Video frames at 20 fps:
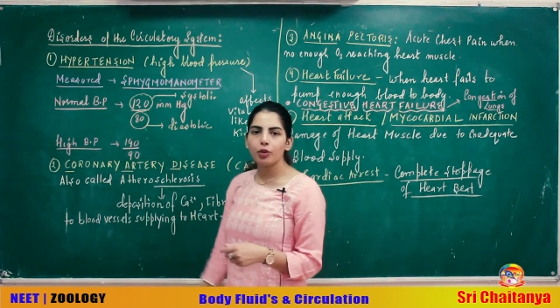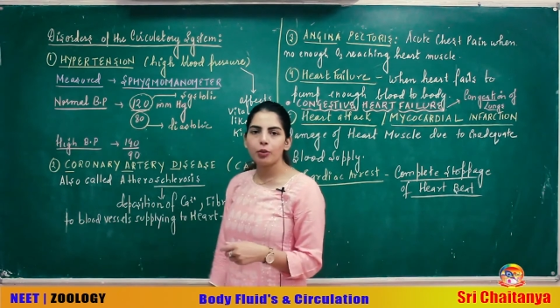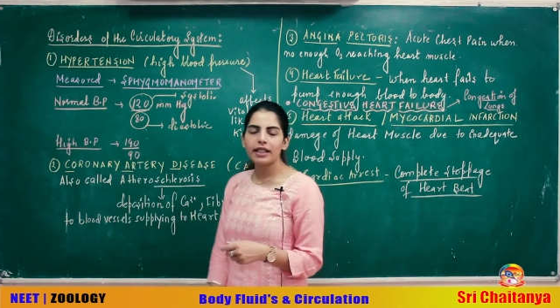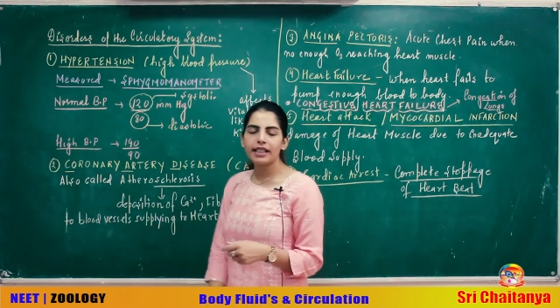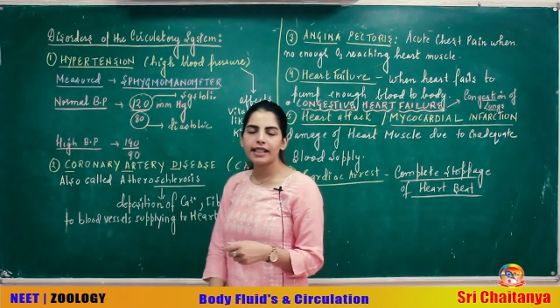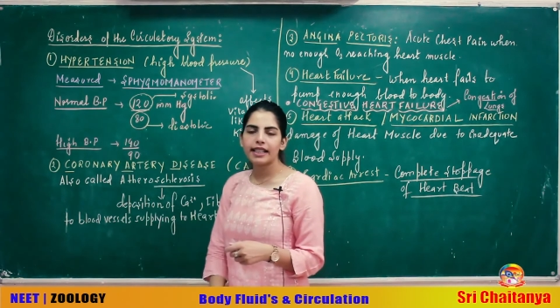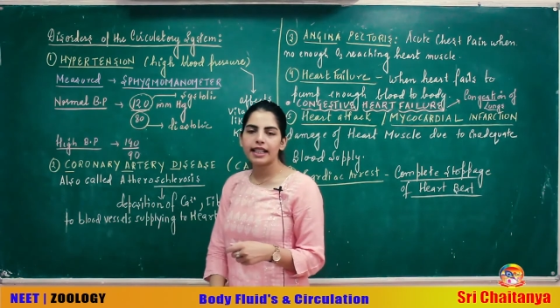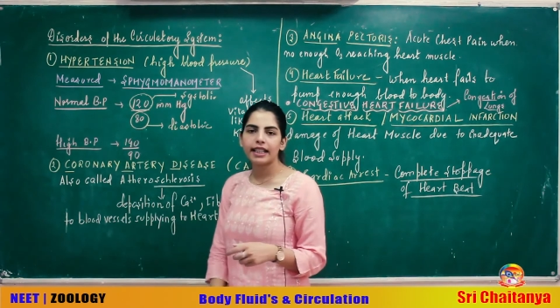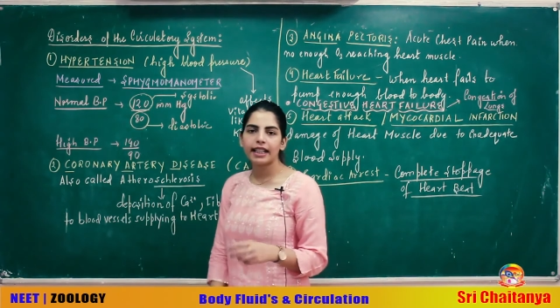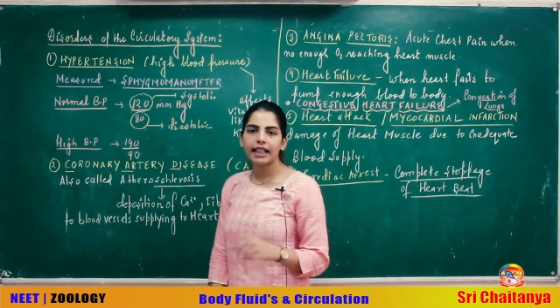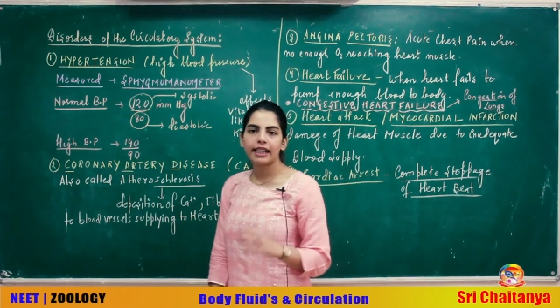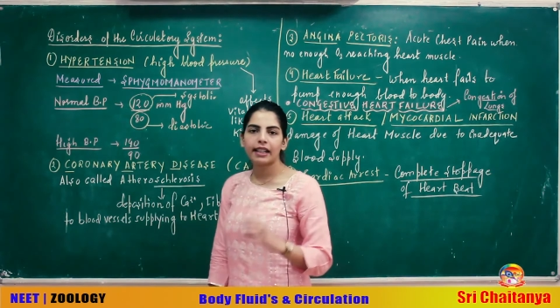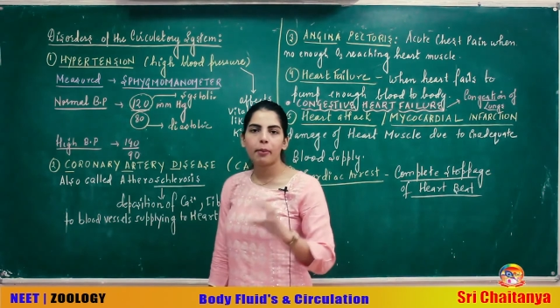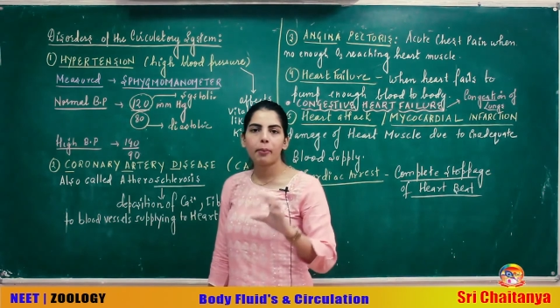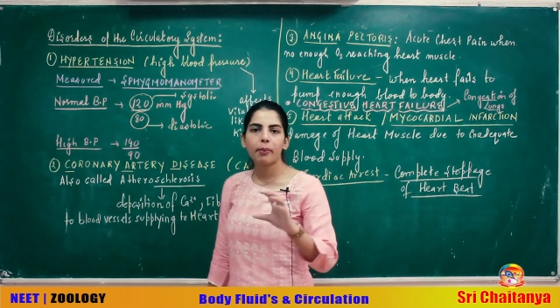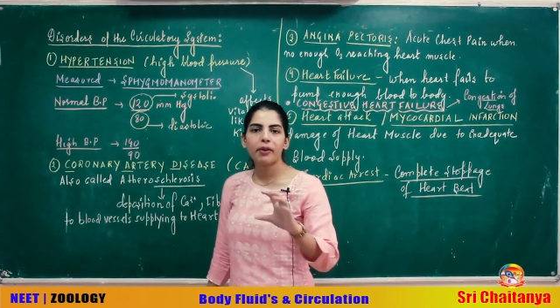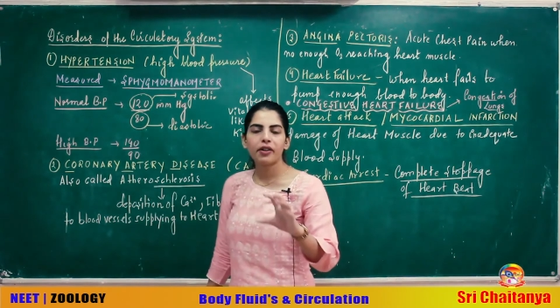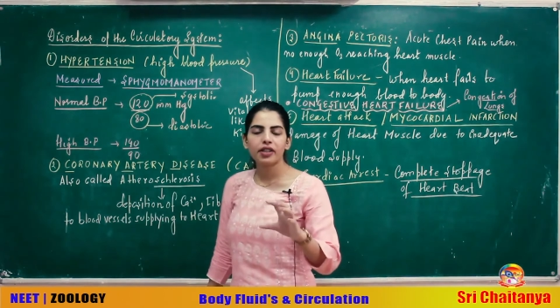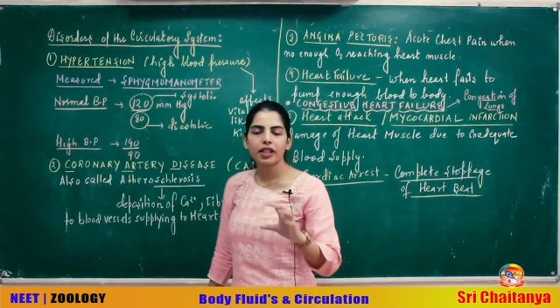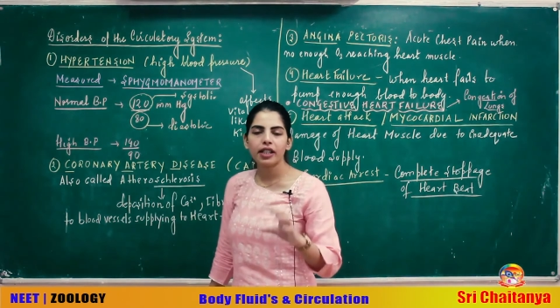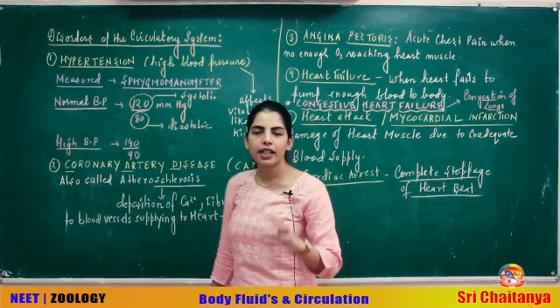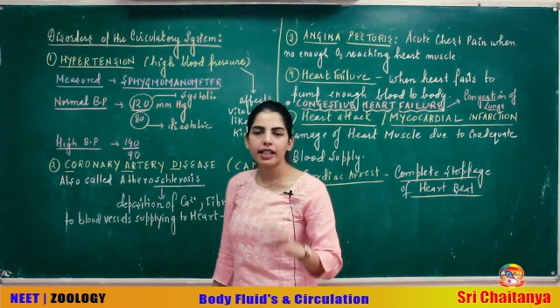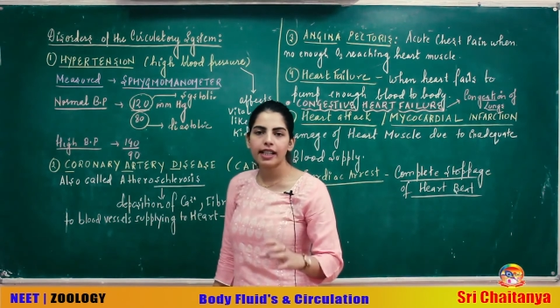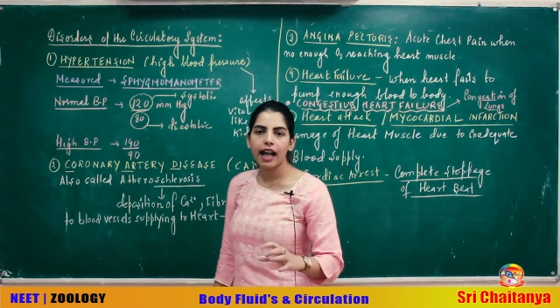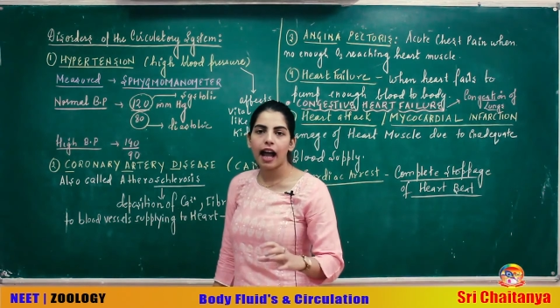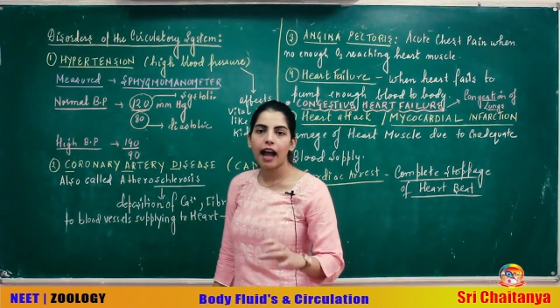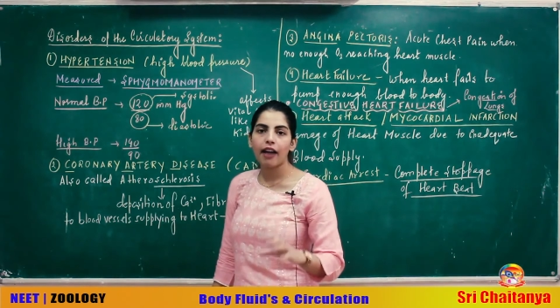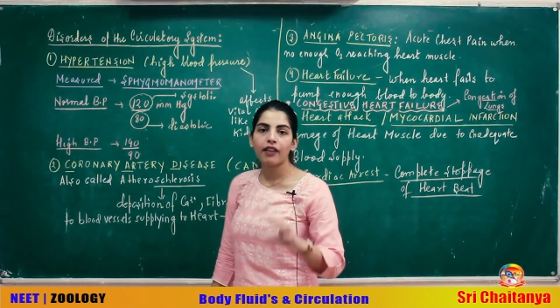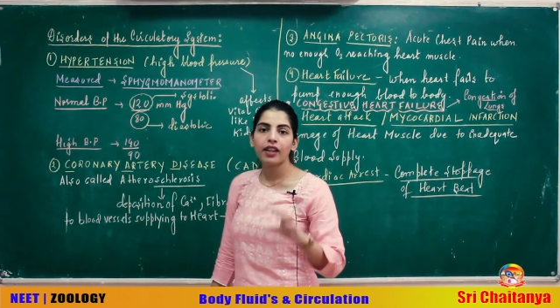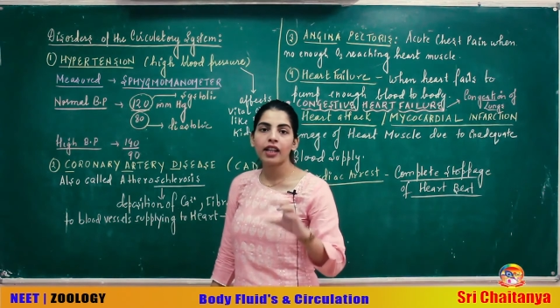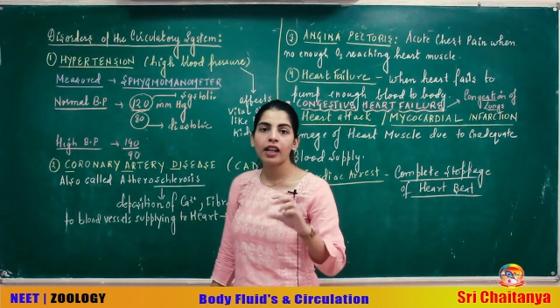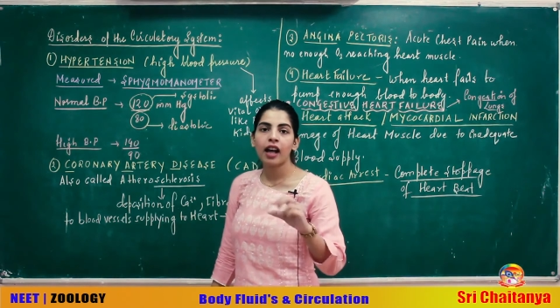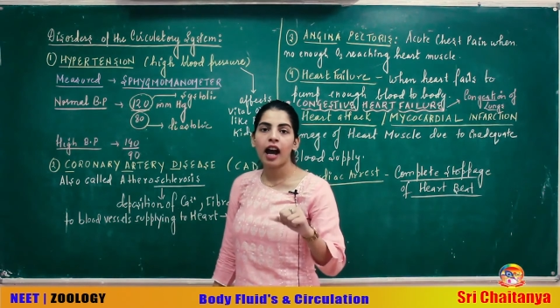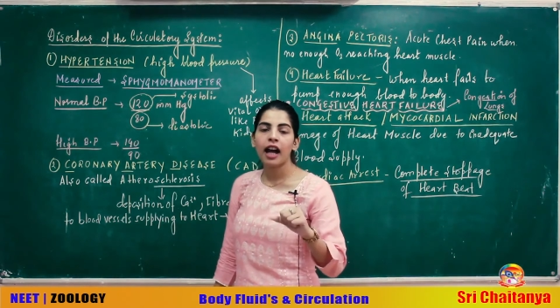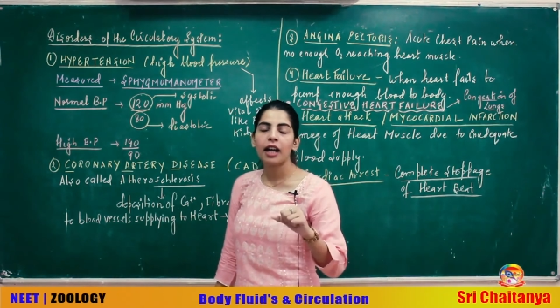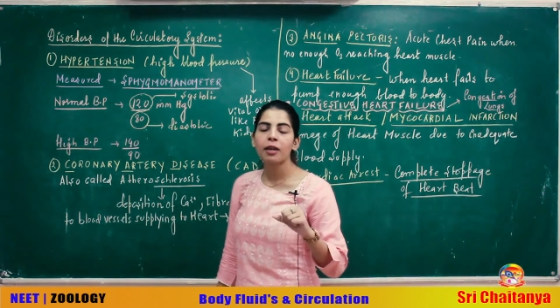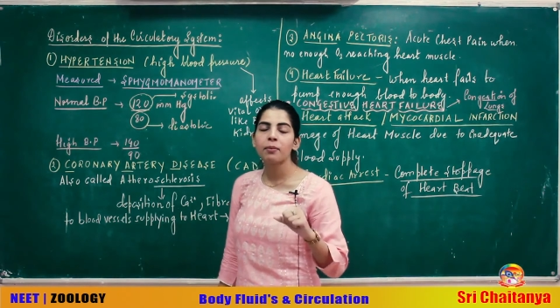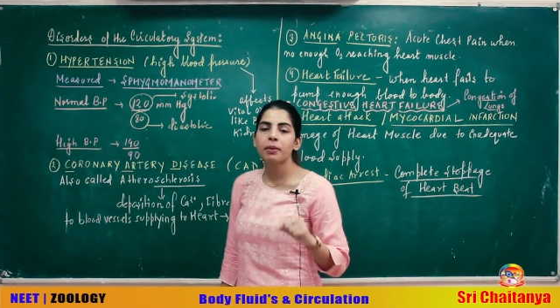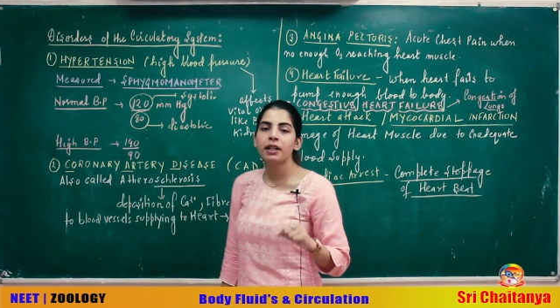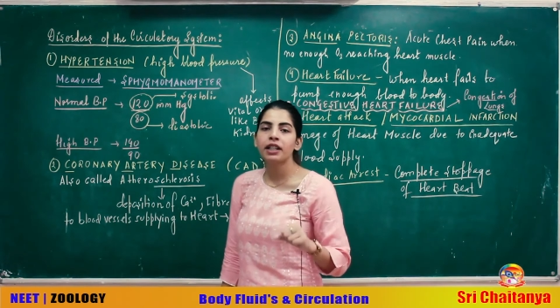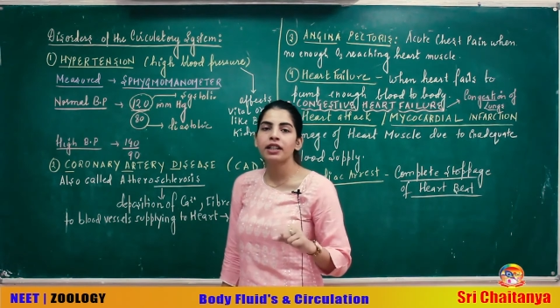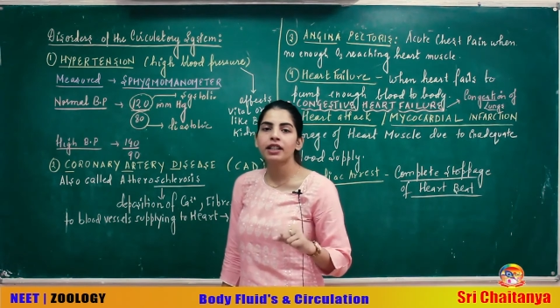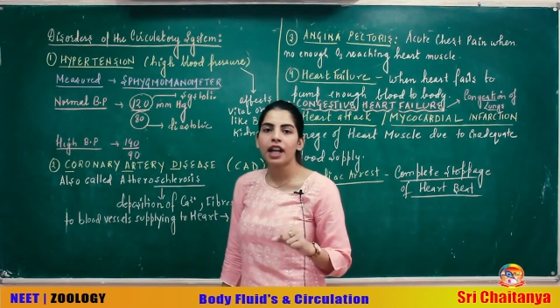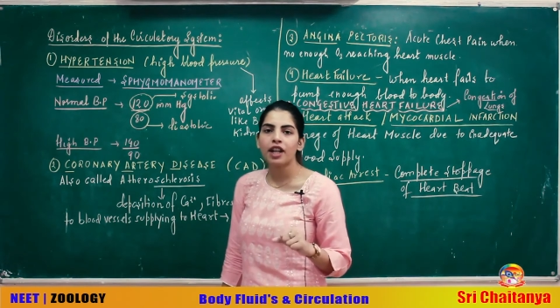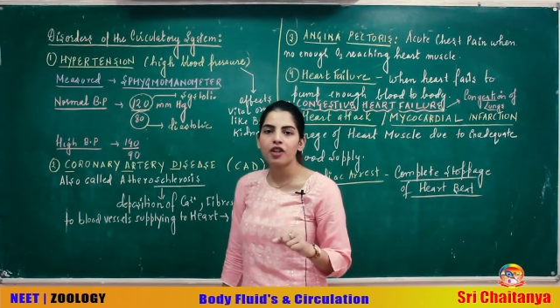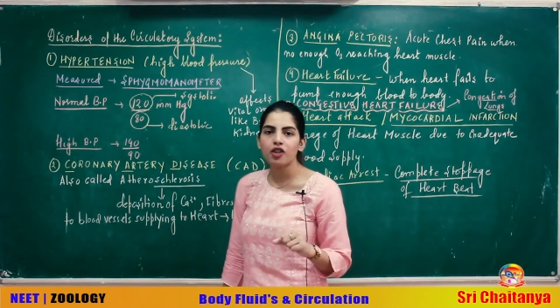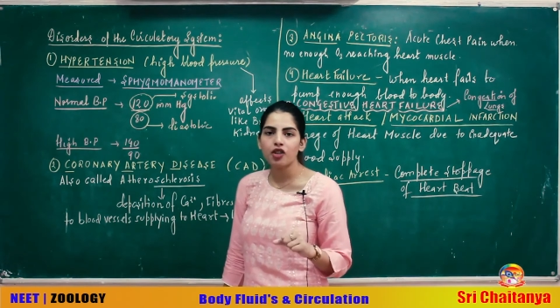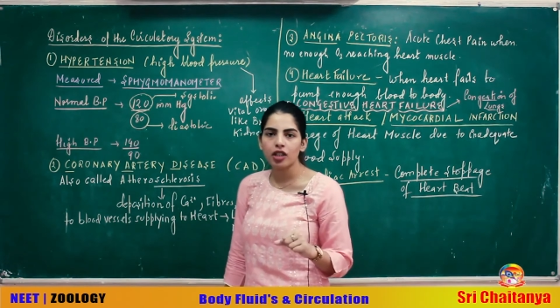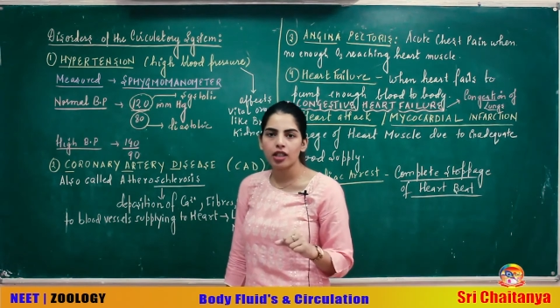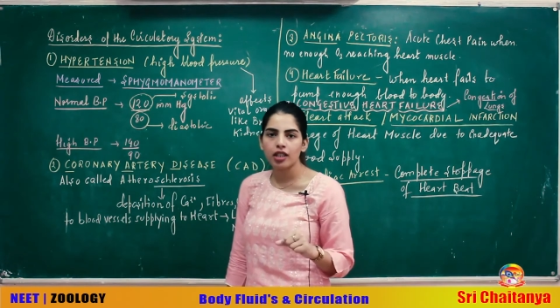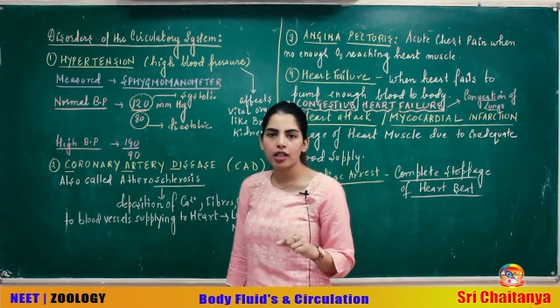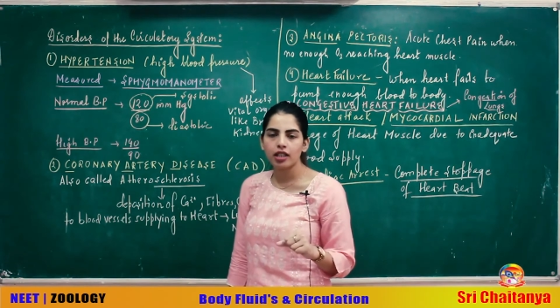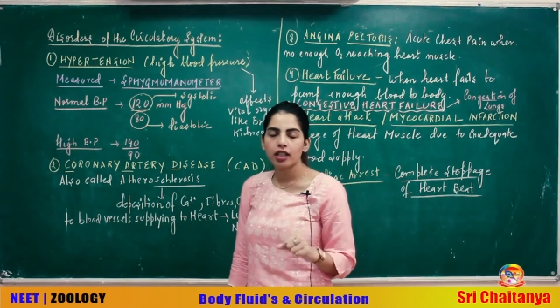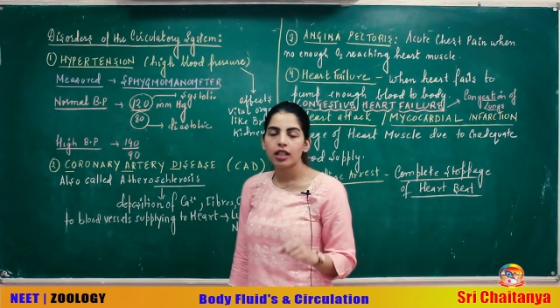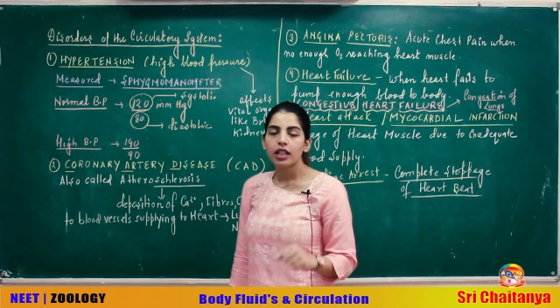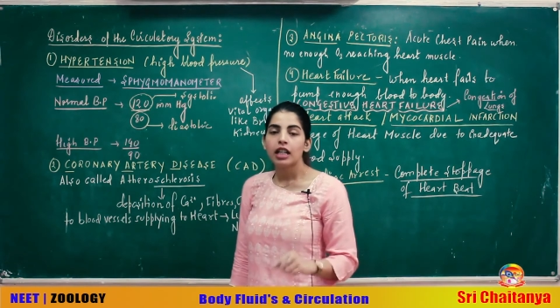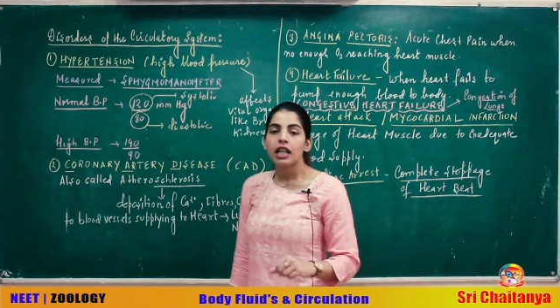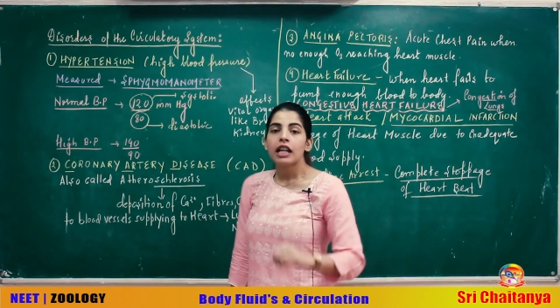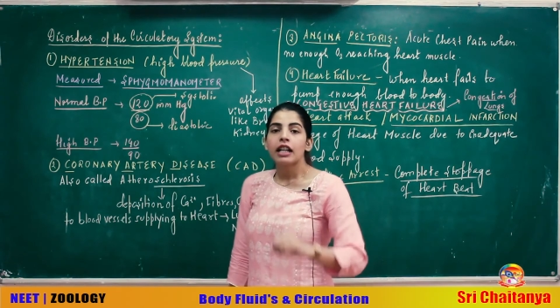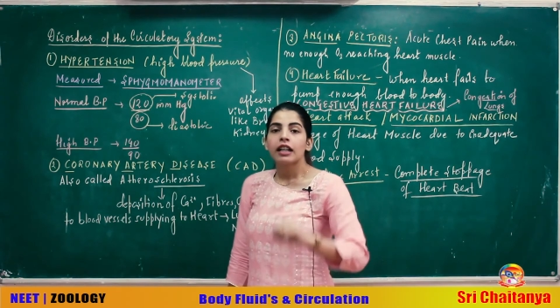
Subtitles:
will say that the person is having hypertension,